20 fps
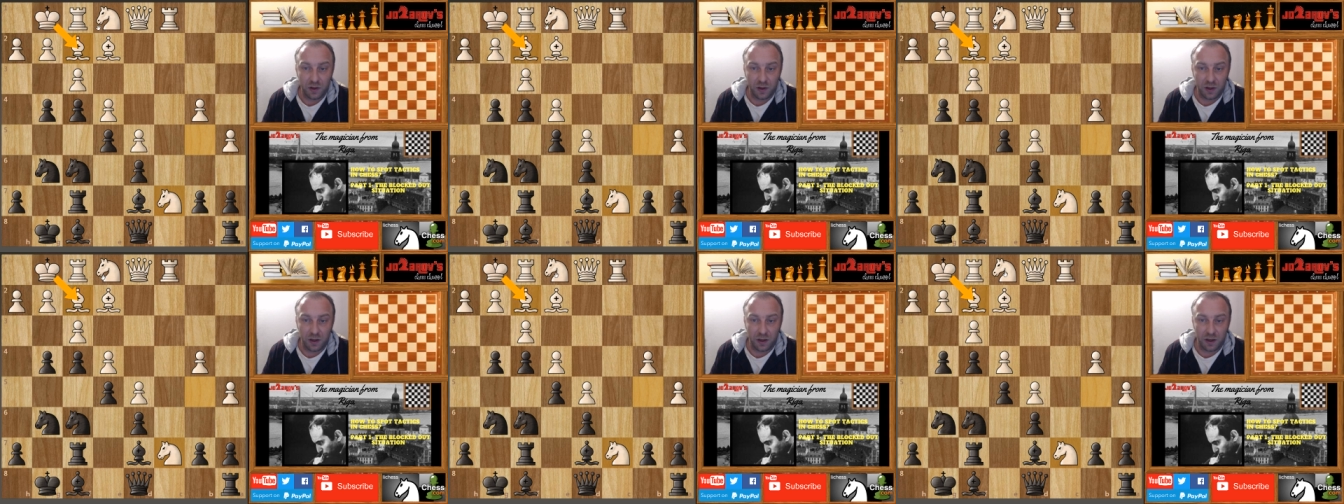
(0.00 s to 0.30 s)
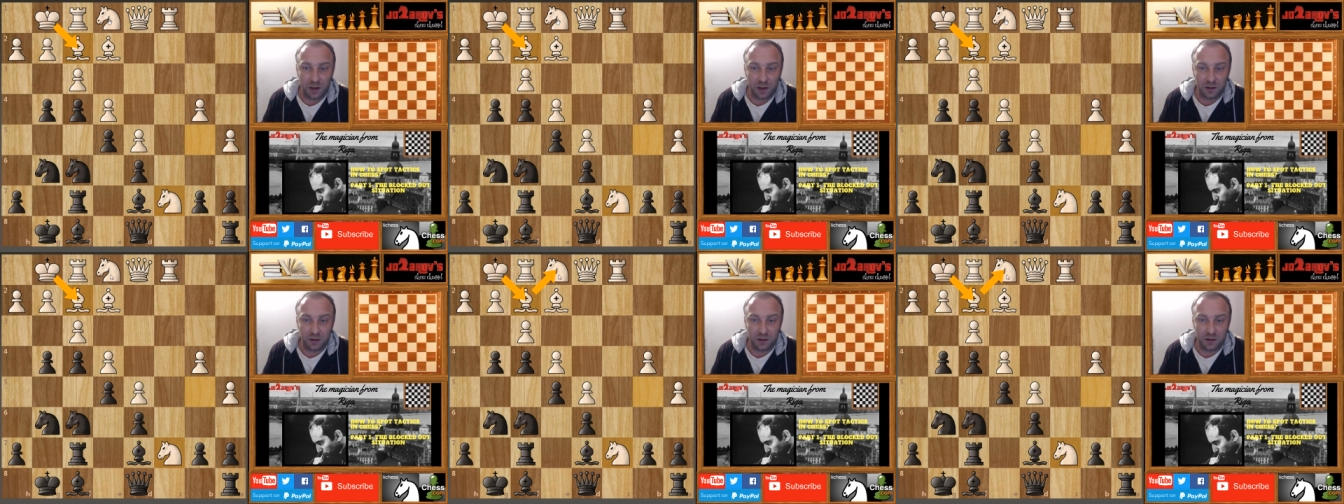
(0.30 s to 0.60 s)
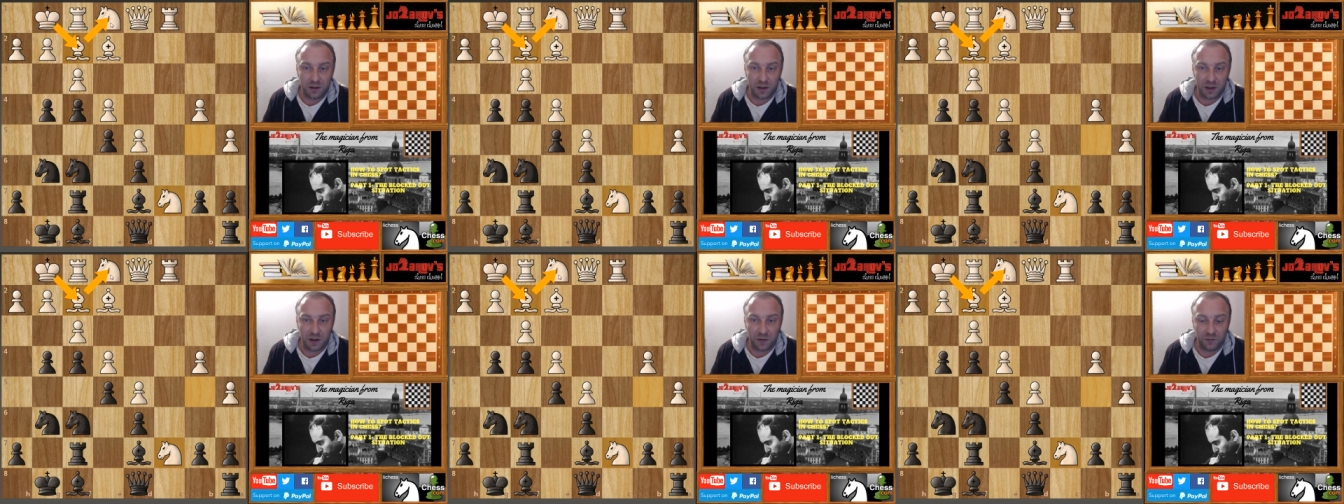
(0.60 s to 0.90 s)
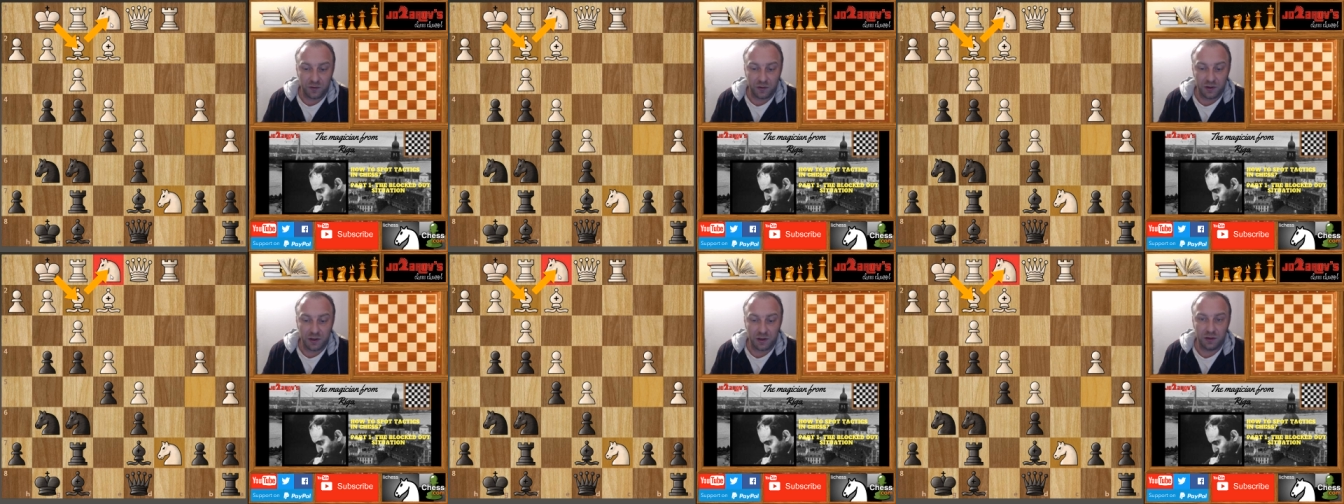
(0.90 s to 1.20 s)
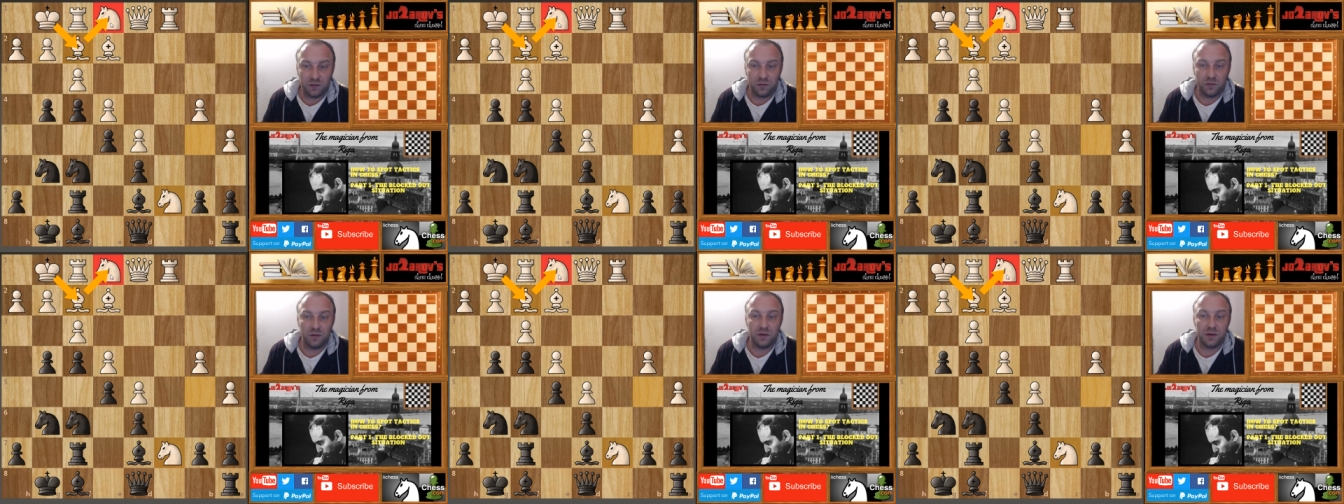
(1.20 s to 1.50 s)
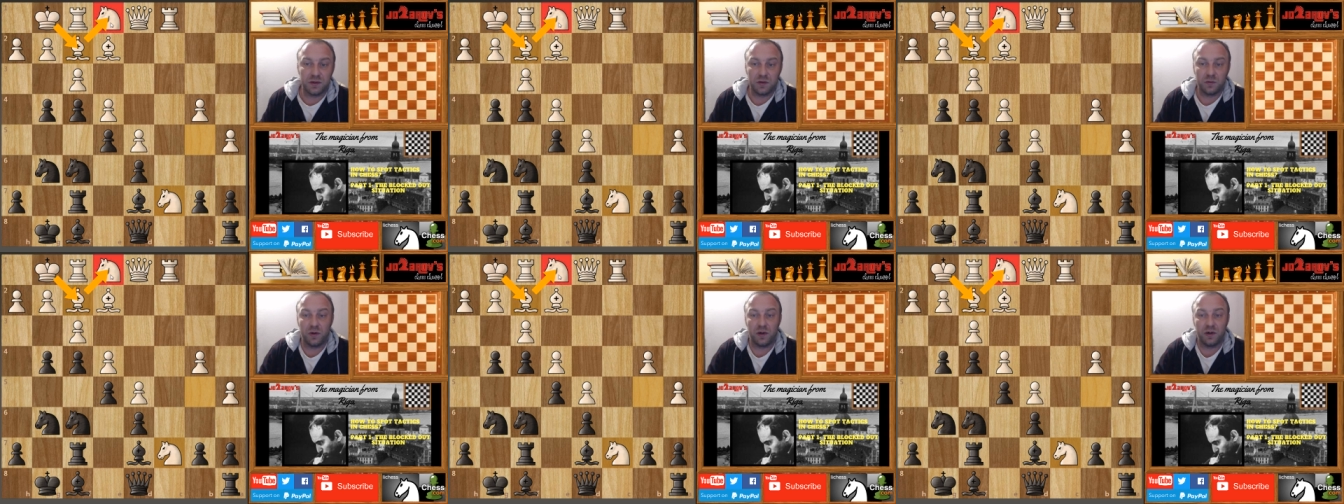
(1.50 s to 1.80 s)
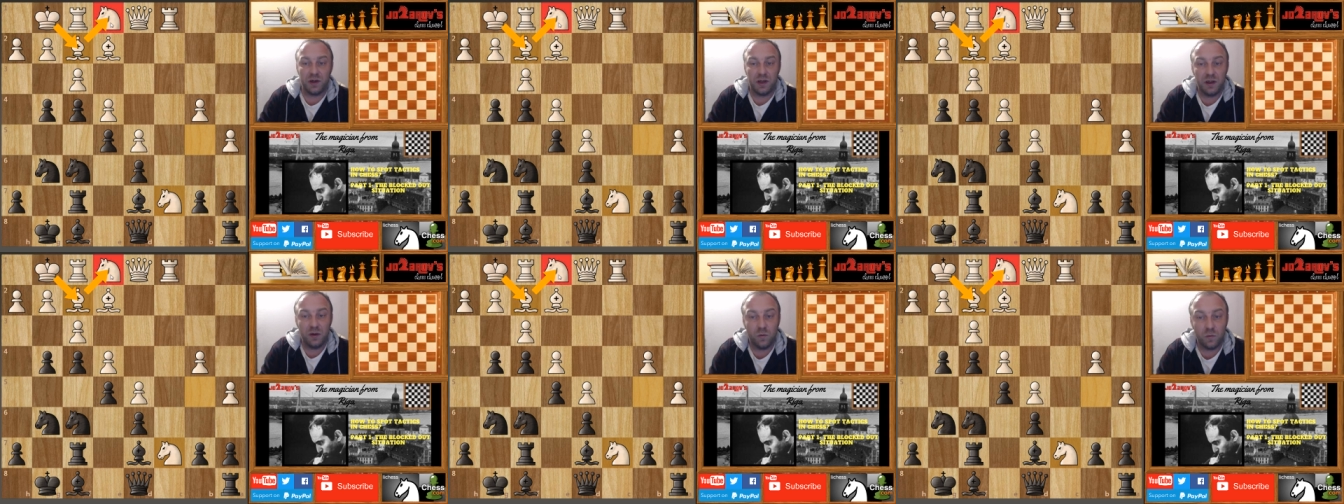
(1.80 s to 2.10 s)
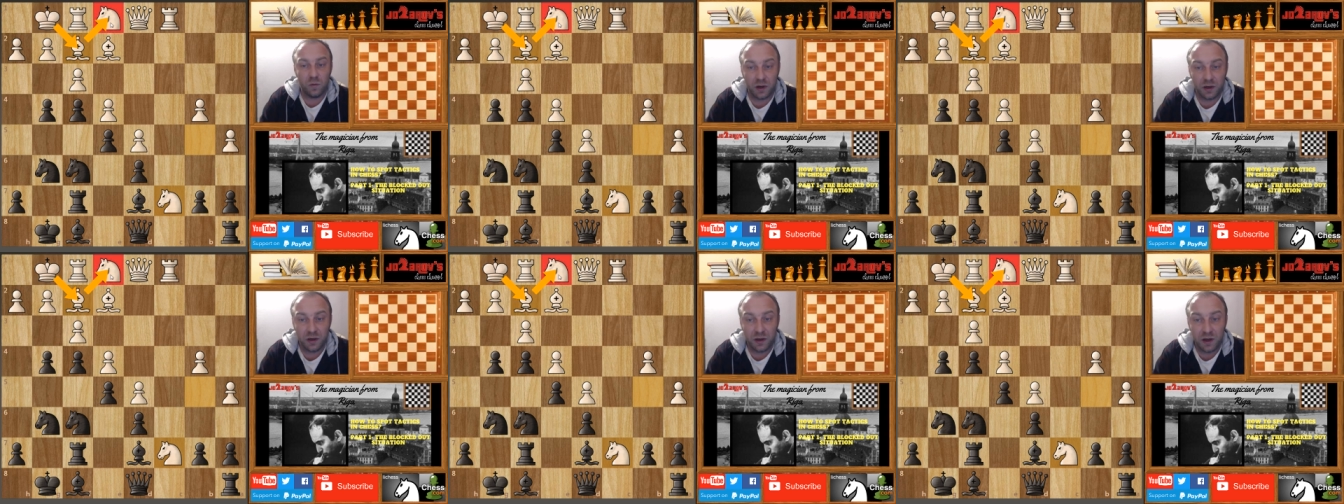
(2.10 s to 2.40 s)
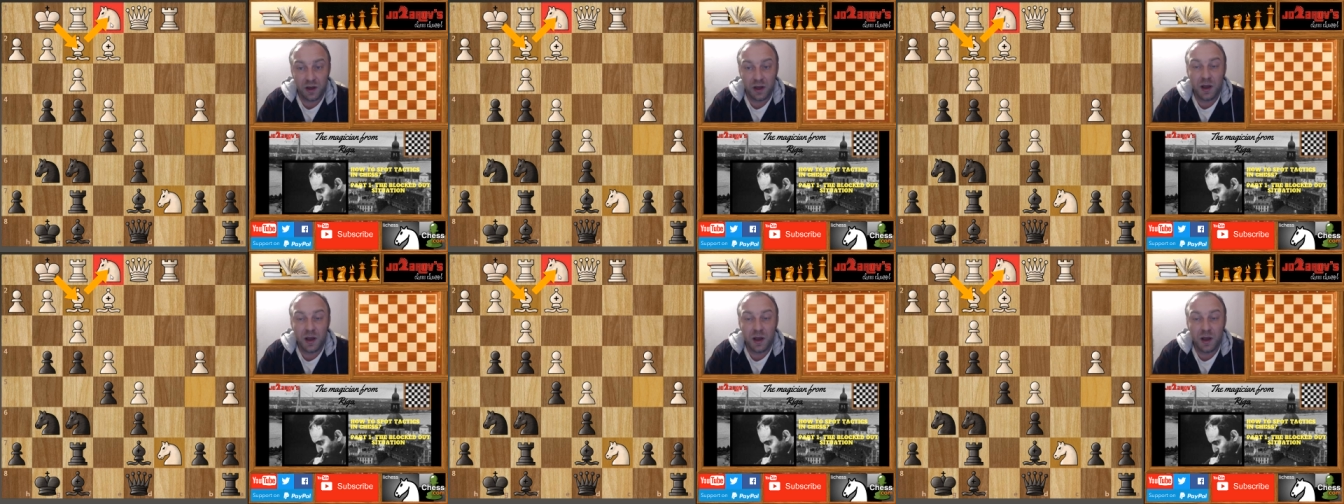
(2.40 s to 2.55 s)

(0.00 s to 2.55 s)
and then after that through the square e1